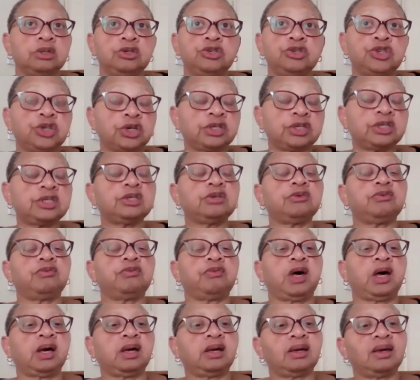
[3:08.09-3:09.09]

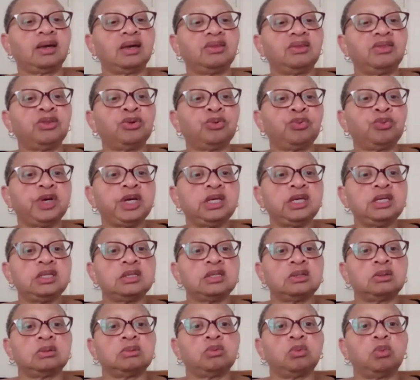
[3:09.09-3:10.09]
justify the
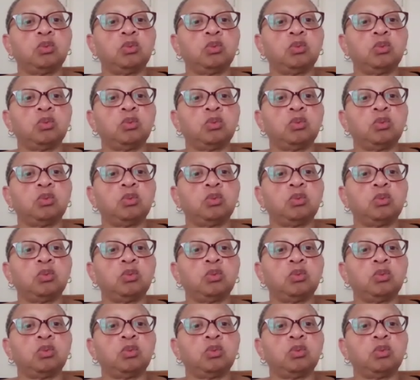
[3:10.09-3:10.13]
reason